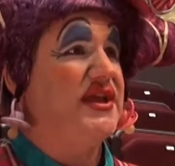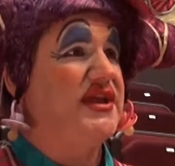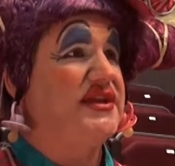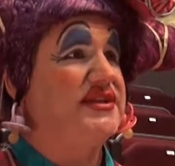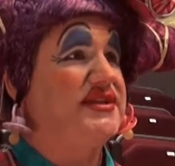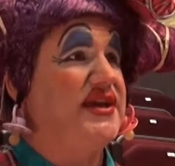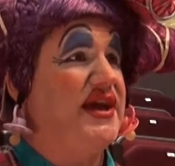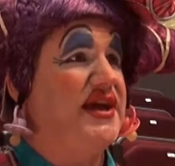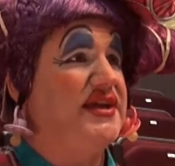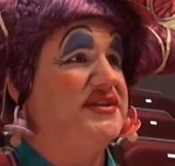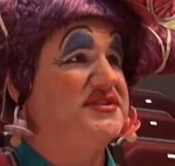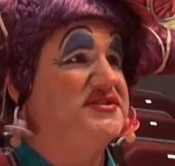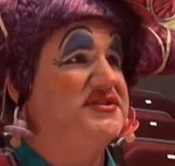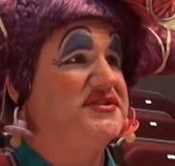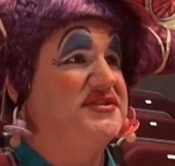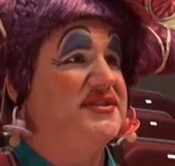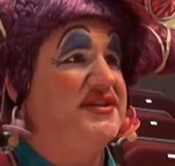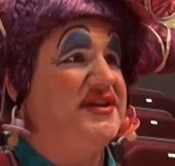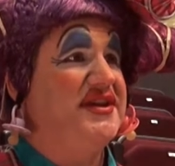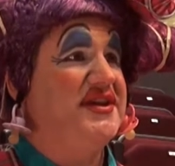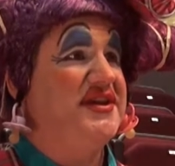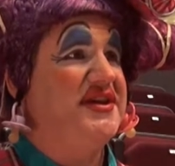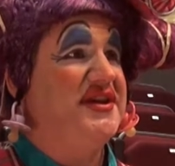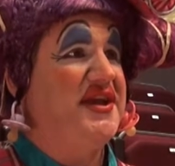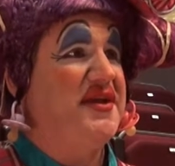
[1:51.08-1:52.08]
like dads,
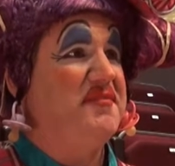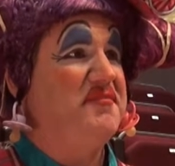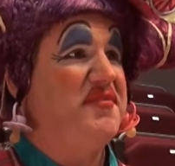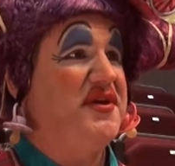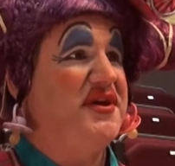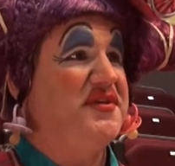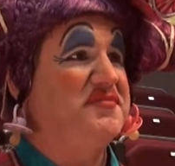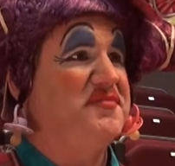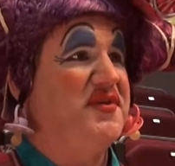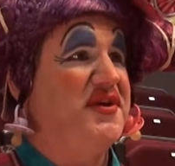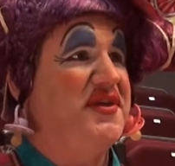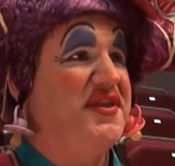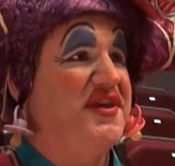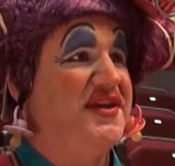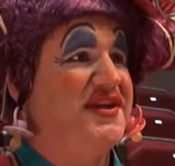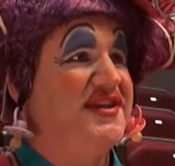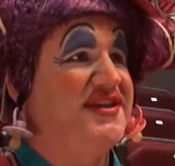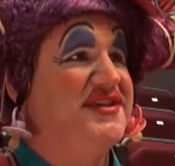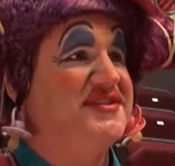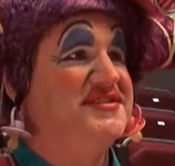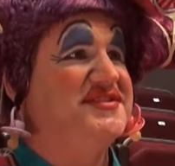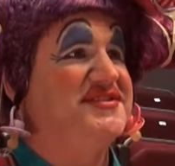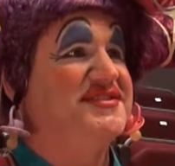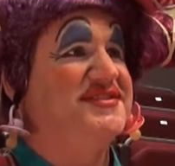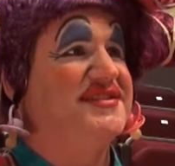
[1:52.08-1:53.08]
uh, get picked by their
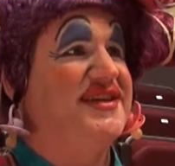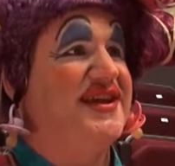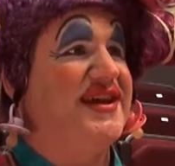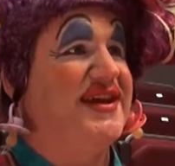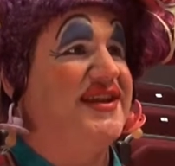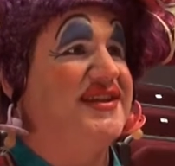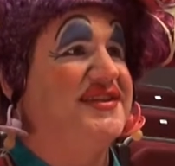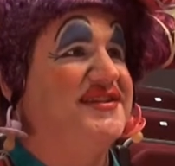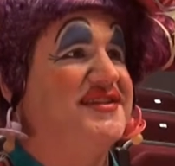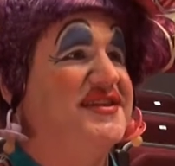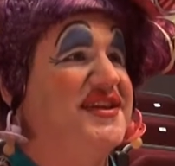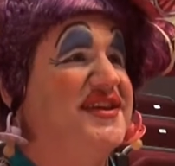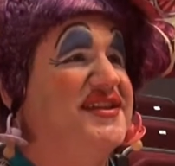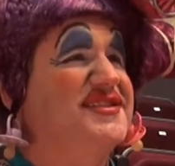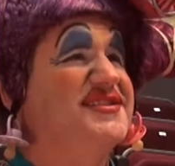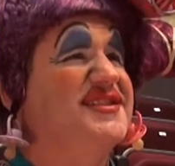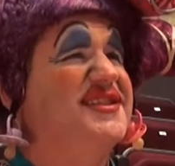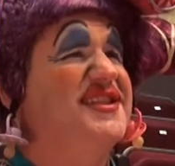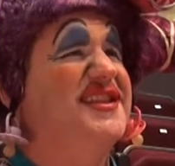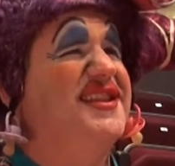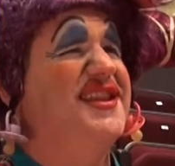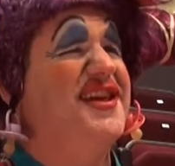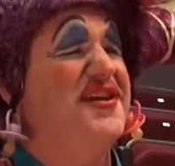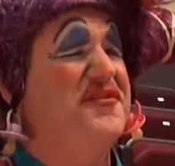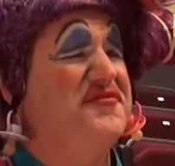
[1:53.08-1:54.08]
kids, and kids
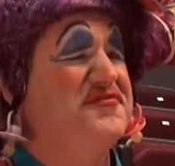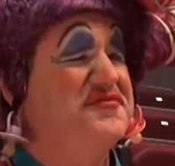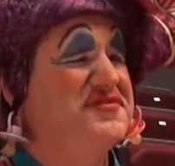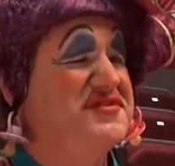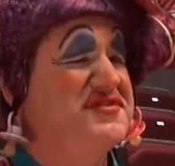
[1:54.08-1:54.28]
love